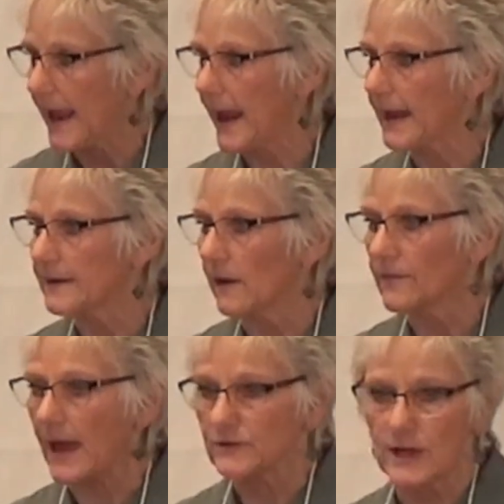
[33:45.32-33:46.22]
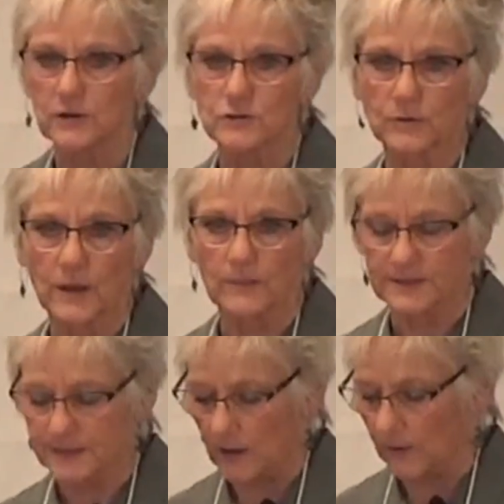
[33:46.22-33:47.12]
and that danger that
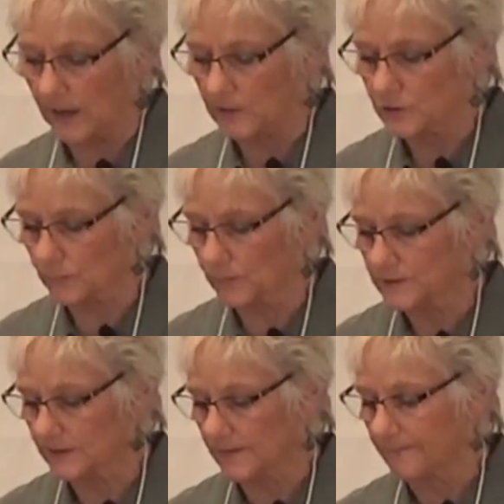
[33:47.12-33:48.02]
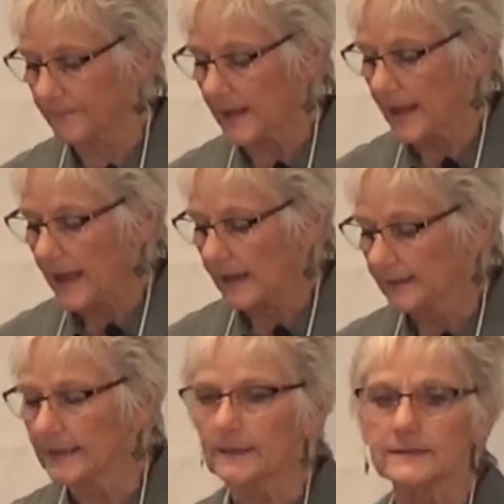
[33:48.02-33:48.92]
was there in Jerusalem,
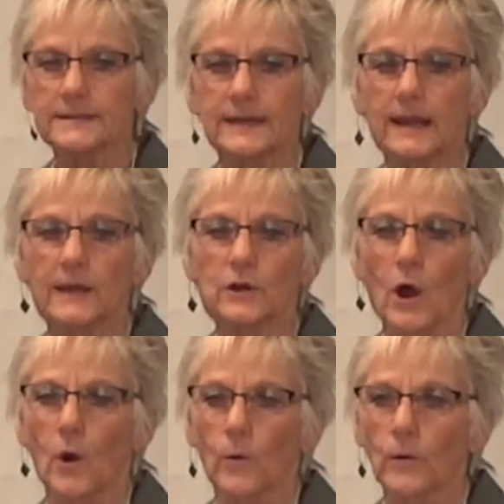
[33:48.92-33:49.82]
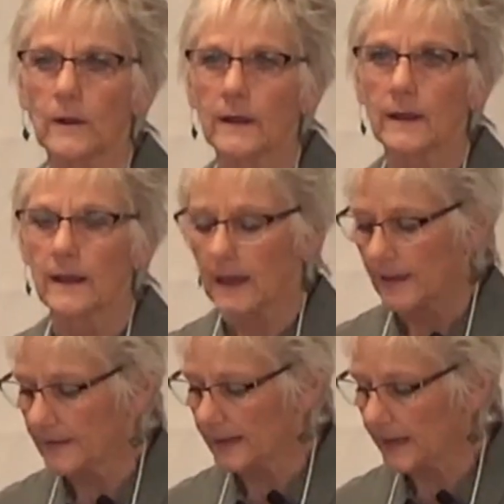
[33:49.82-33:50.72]
little did he know
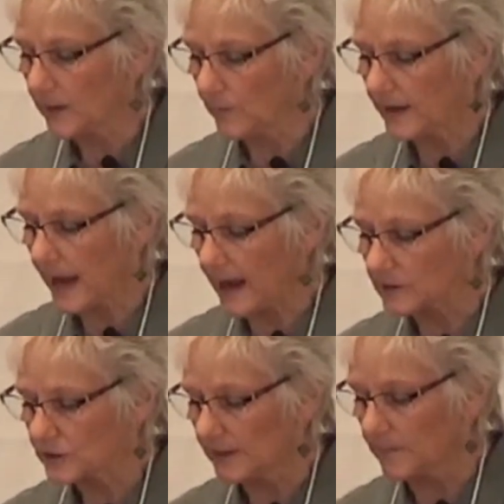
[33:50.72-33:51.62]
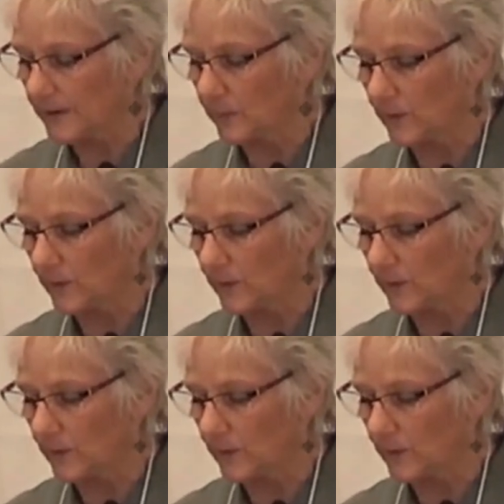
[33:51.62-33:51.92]
that he would actually be